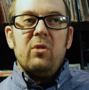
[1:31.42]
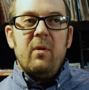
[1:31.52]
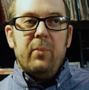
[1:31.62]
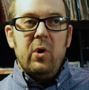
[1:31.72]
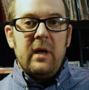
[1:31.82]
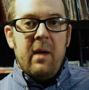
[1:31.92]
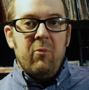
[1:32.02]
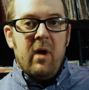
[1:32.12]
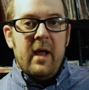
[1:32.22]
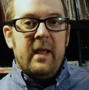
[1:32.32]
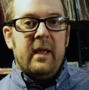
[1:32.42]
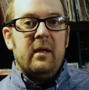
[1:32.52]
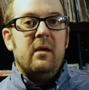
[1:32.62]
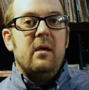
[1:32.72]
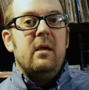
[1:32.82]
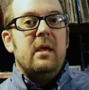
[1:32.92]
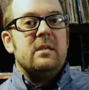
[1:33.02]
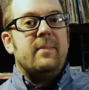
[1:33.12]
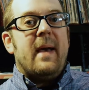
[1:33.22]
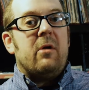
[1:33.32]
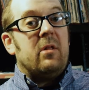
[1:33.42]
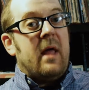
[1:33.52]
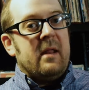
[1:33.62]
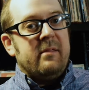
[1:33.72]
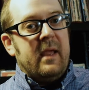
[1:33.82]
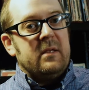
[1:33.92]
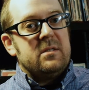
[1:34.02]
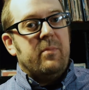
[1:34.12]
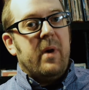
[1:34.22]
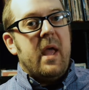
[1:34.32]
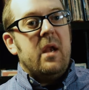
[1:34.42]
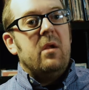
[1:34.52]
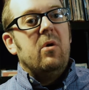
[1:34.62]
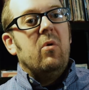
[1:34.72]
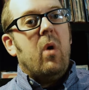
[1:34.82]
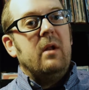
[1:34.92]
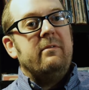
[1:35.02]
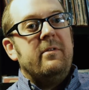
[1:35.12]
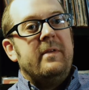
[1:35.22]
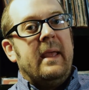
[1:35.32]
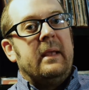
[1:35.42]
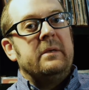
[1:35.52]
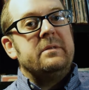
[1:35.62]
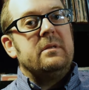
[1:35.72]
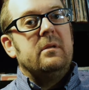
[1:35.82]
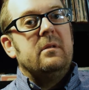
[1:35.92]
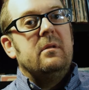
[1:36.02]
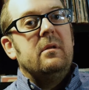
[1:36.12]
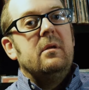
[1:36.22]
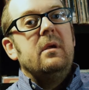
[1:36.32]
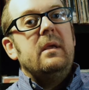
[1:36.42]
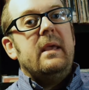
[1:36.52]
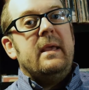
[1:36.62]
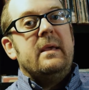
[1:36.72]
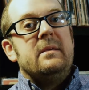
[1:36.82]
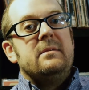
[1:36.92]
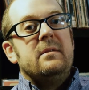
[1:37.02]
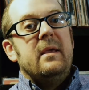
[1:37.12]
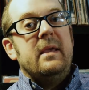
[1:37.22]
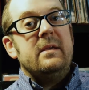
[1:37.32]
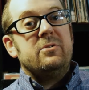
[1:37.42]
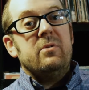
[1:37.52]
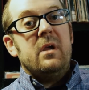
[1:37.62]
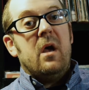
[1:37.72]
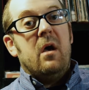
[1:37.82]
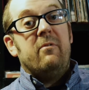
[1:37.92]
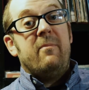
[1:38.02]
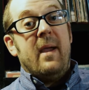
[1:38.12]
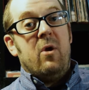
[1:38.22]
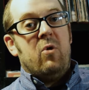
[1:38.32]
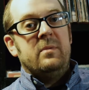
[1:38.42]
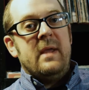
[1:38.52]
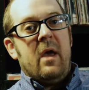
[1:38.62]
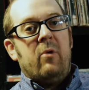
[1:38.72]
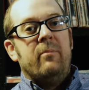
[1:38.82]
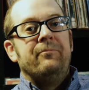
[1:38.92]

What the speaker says: The book I'm writing is about a lot of things, but one of the things is the history of my hometown.